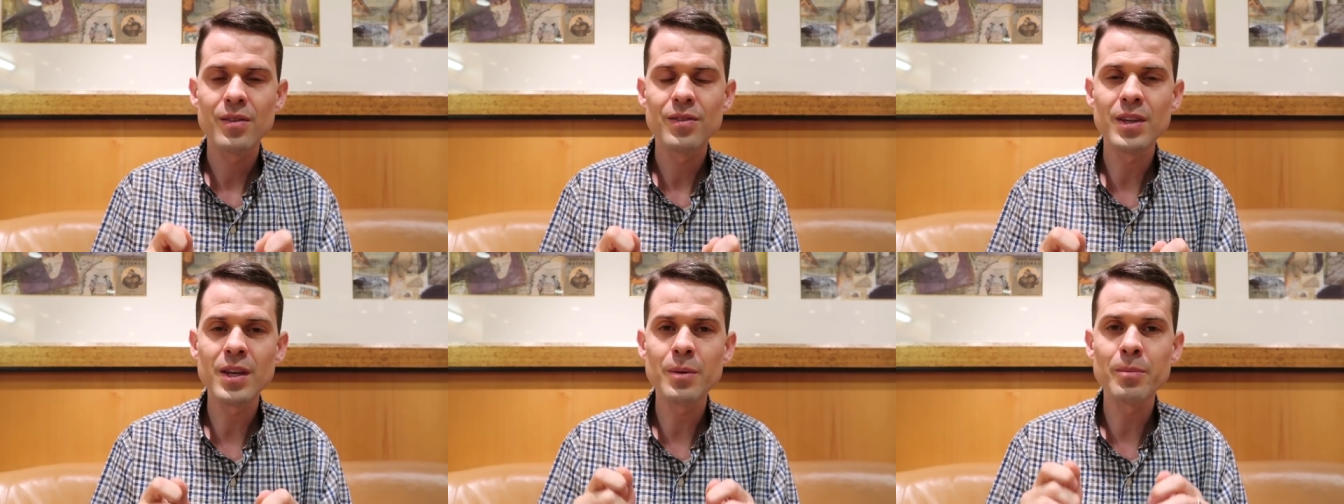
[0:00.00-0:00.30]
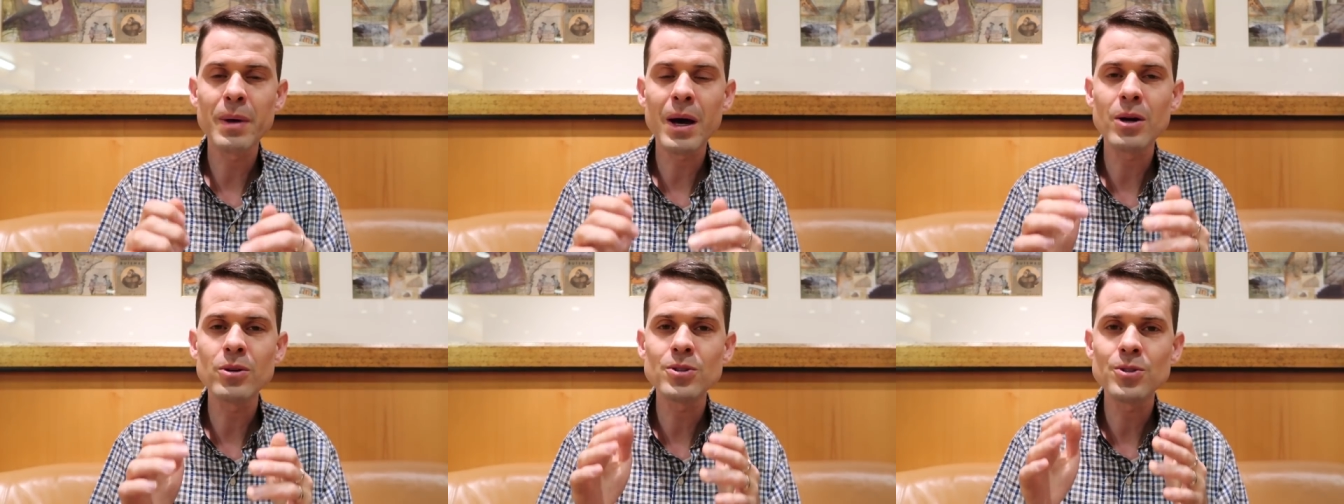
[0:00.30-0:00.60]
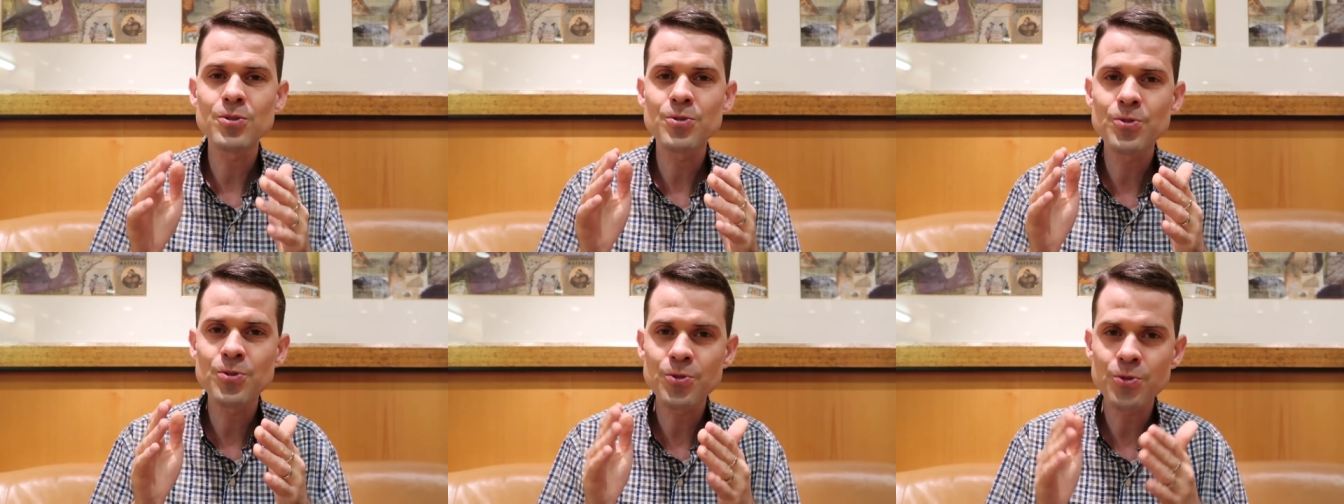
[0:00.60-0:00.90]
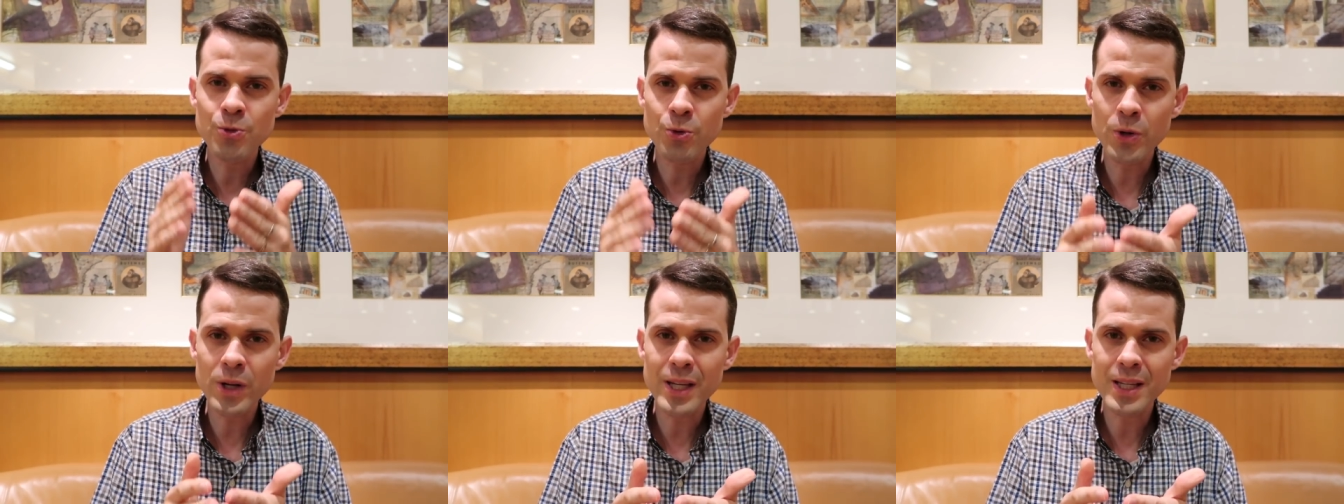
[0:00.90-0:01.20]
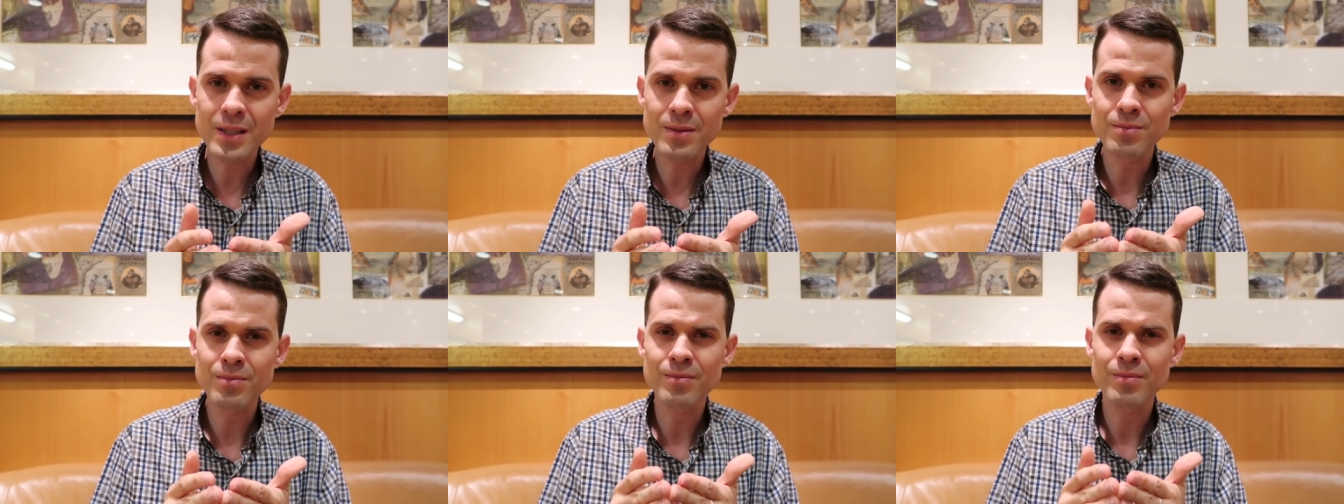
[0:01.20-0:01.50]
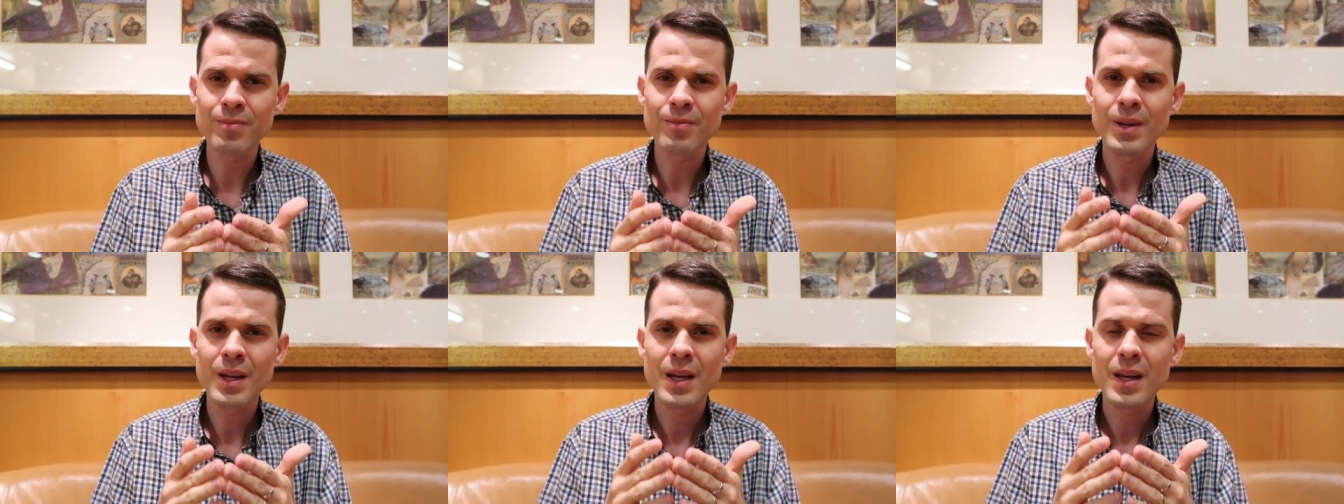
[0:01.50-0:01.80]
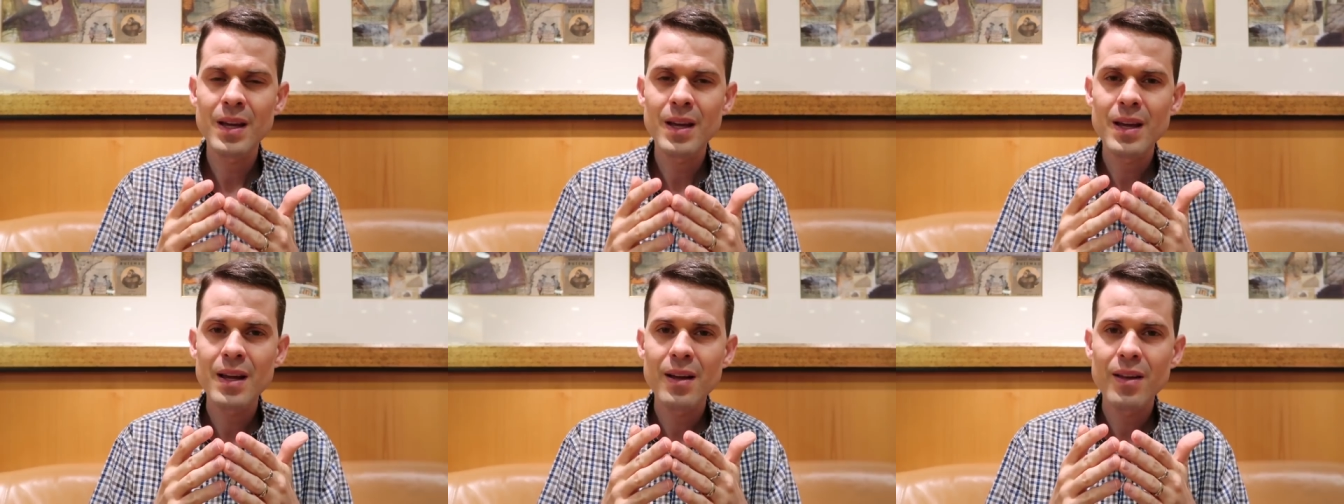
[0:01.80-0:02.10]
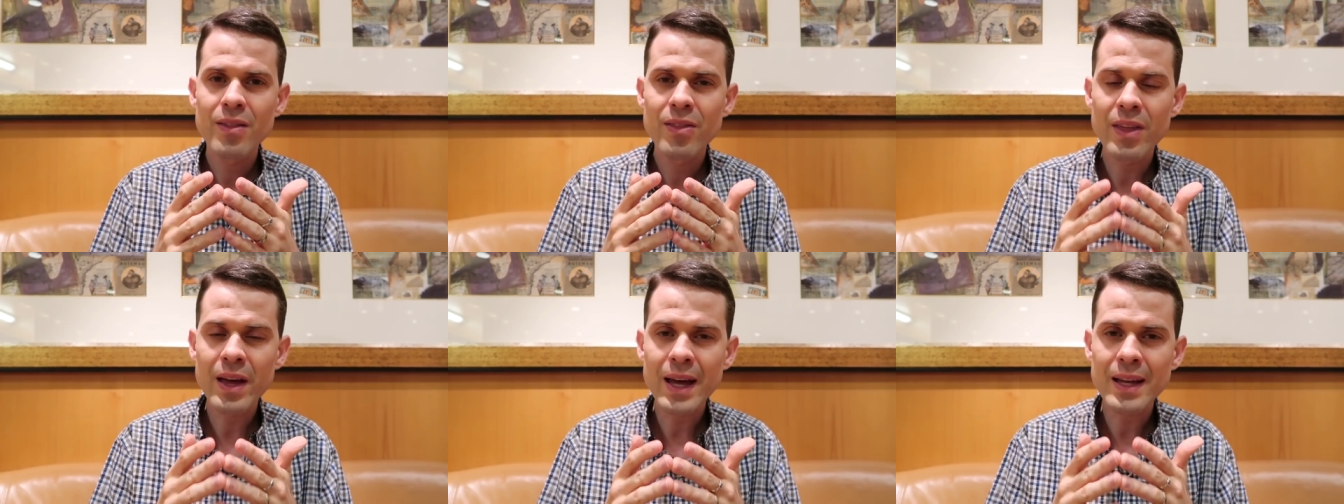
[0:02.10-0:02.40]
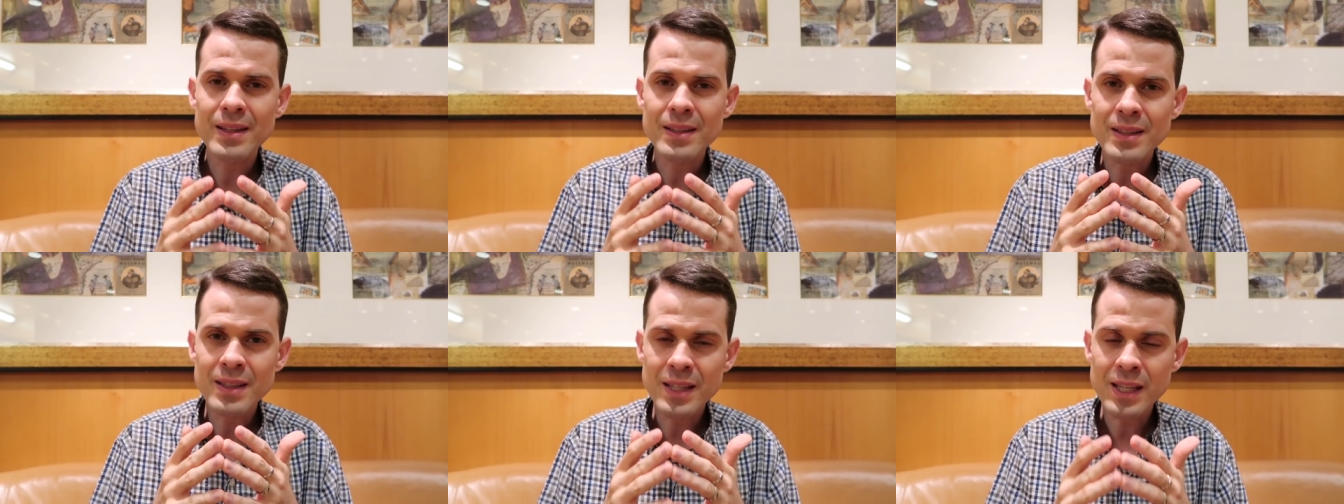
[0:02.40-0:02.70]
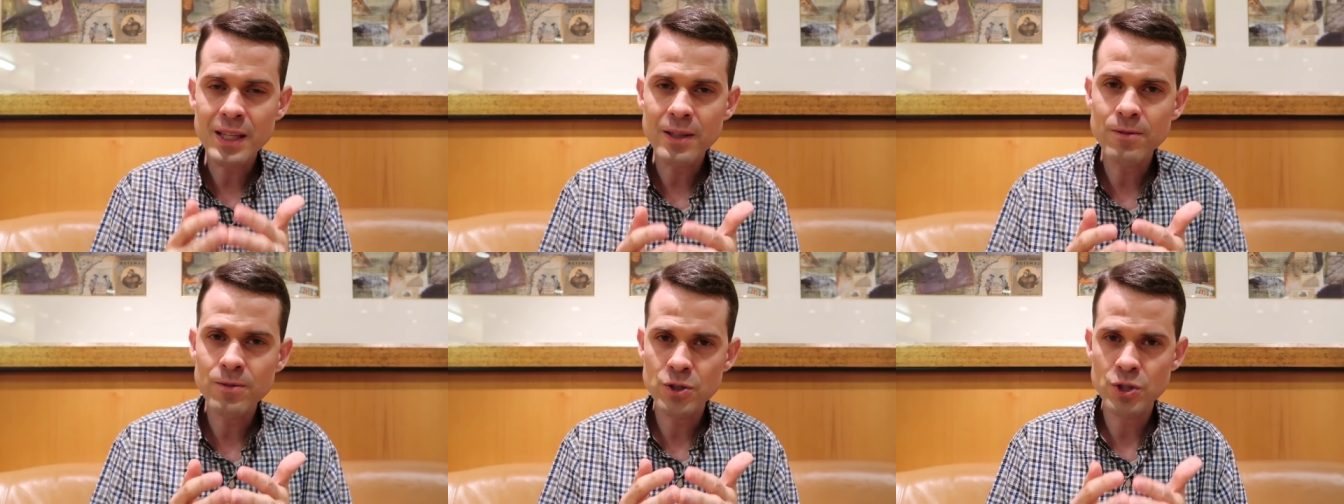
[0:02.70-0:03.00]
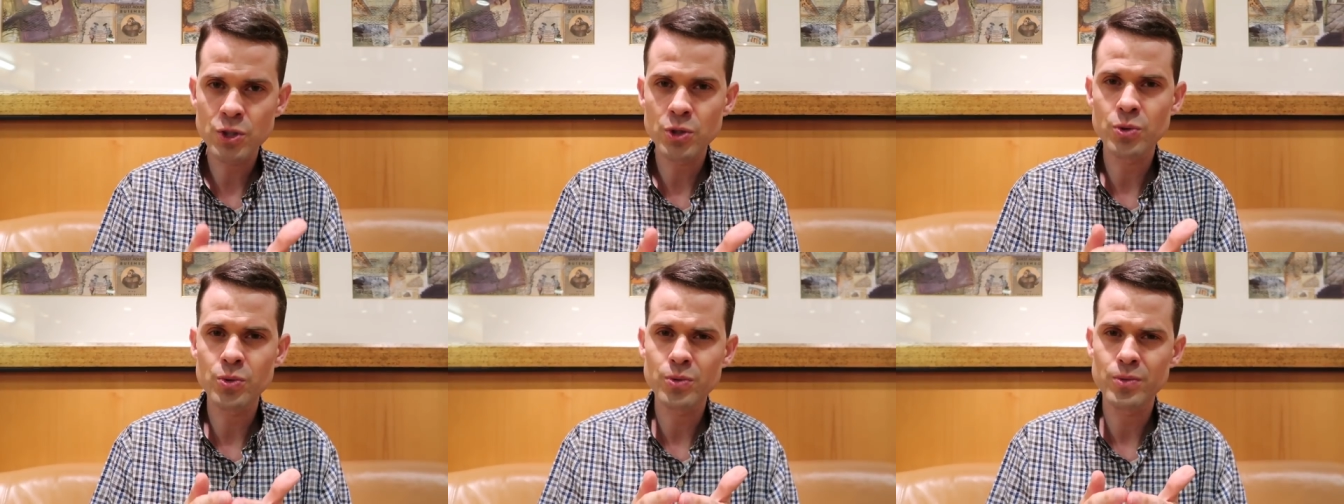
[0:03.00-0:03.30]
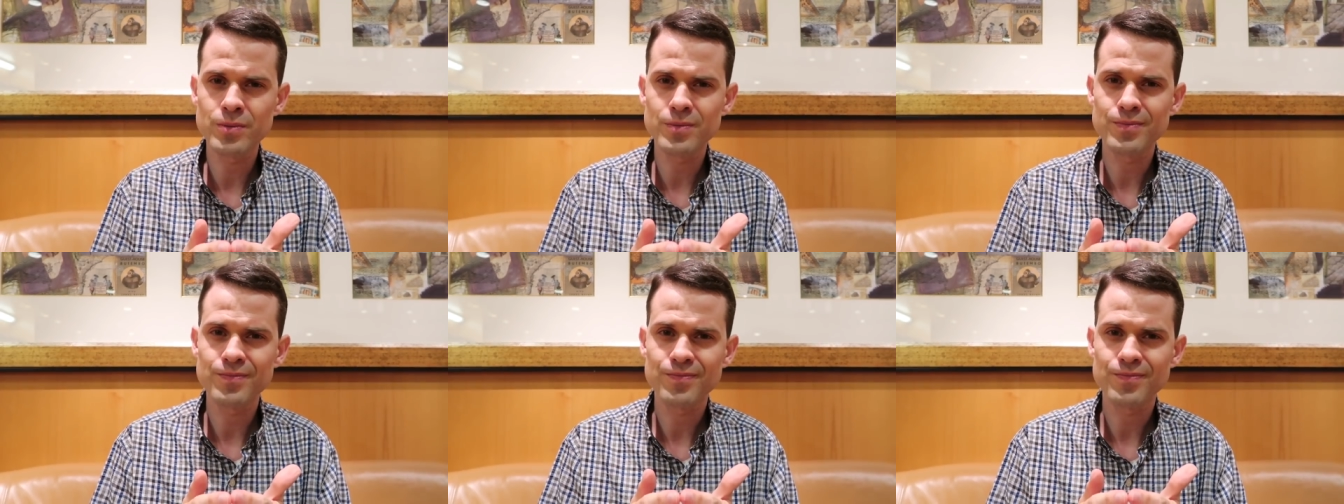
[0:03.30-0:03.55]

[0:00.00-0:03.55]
the amount of freedom that gives you